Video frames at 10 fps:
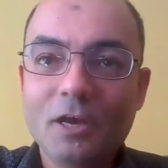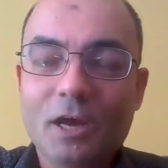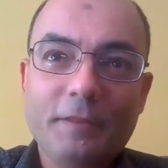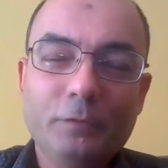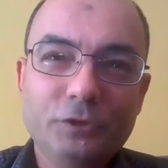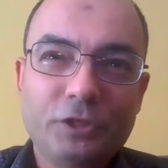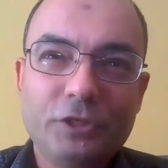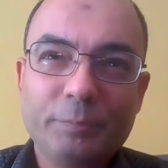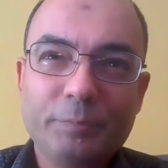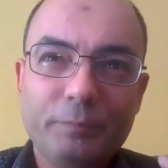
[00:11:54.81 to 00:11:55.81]
And those
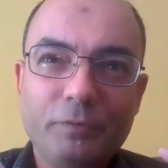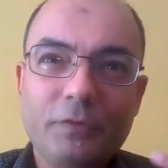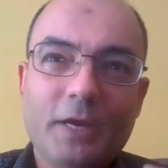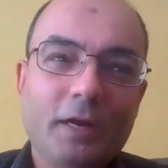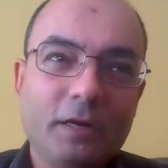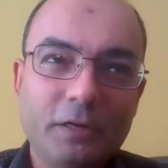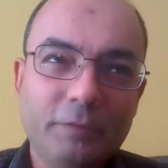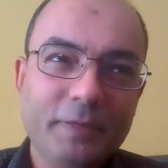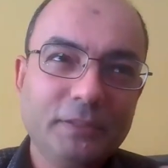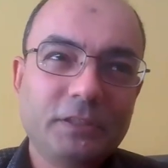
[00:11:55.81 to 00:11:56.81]
are the people that are
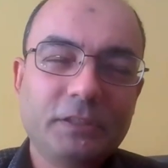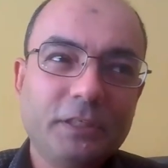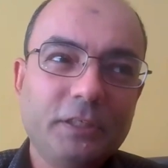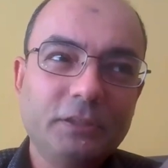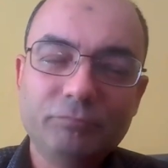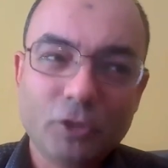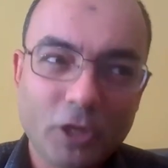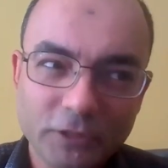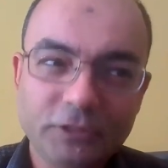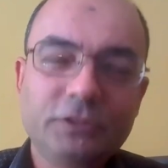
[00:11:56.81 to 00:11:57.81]
basically
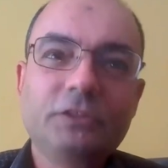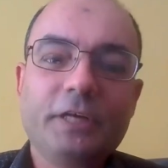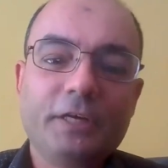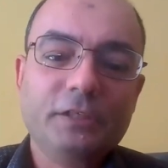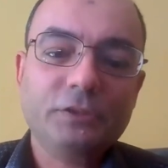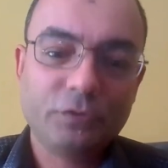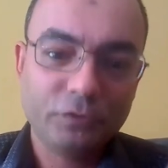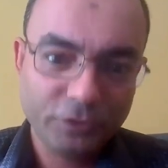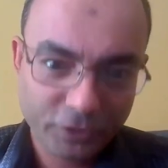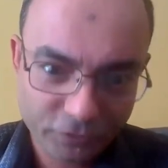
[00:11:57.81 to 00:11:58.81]
content creators. So
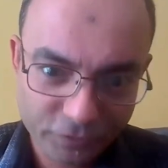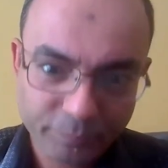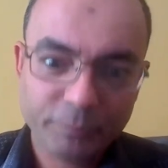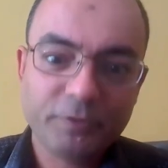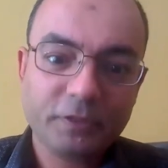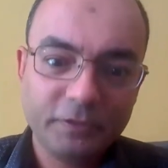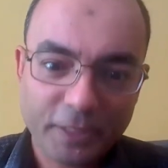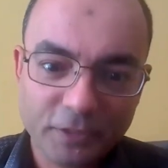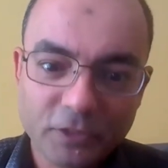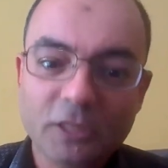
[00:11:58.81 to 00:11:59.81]
they're the people that
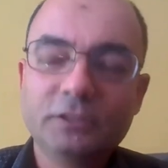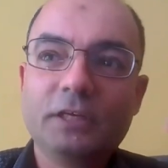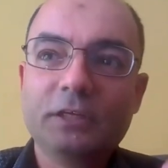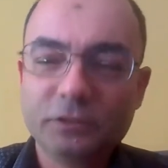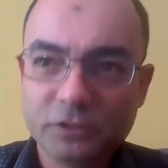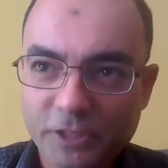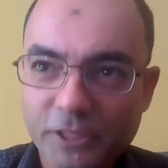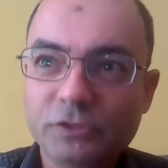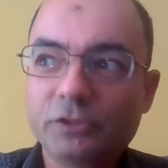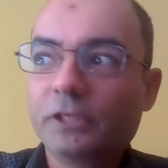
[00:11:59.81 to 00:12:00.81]
create the content,
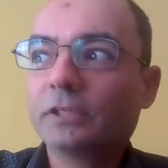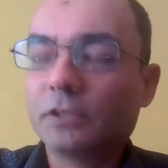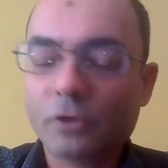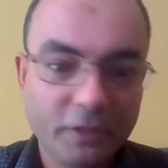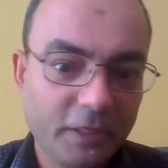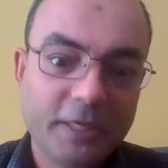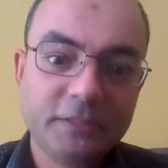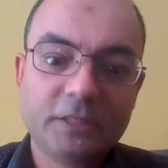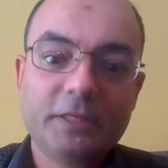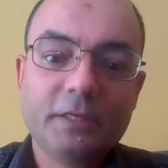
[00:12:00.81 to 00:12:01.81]
schedule it, organize it,